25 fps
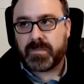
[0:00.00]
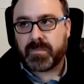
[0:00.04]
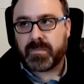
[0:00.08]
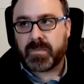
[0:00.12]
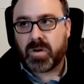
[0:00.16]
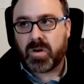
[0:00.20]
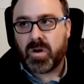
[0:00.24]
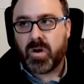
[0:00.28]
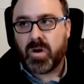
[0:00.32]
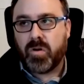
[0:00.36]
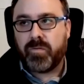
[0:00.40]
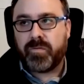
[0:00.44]

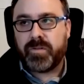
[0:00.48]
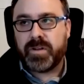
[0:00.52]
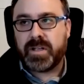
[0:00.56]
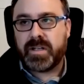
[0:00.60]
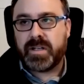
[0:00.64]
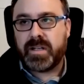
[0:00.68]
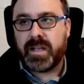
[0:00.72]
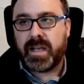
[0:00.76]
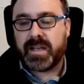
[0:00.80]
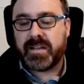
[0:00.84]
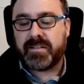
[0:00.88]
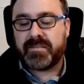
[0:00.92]

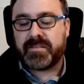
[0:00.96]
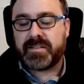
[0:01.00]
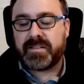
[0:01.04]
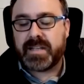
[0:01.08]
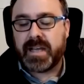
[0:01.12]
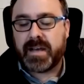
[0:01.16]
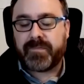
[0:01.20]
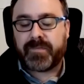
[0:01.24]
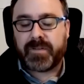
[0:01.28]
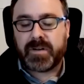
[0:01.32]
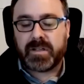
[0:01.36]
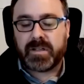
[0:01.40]
COVID has
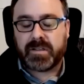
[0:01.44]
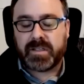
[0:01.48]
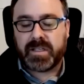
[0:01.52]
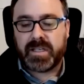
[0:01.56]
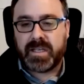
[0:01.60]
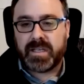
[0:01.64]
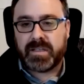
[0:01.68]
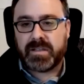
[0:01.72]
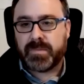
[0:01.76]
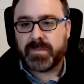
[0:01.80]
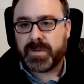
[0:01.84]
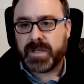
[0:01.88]

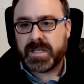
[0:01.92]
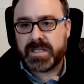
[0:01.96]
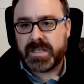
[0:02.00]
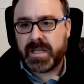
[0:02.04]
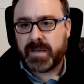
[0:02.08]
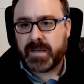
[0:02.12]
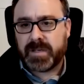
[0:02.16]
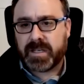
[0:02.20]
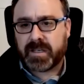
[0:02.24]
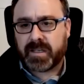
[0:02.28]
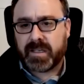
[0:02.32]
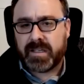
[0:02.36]
definitely, and the
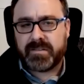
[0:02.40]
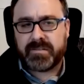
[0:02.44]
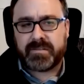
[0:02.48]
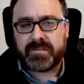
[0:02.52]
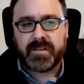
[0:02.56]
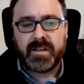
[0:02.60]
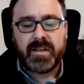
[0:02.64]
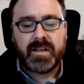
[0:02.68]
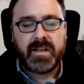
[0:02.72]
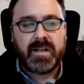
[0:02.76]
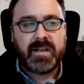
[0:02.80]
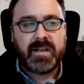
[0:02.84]
pandemic has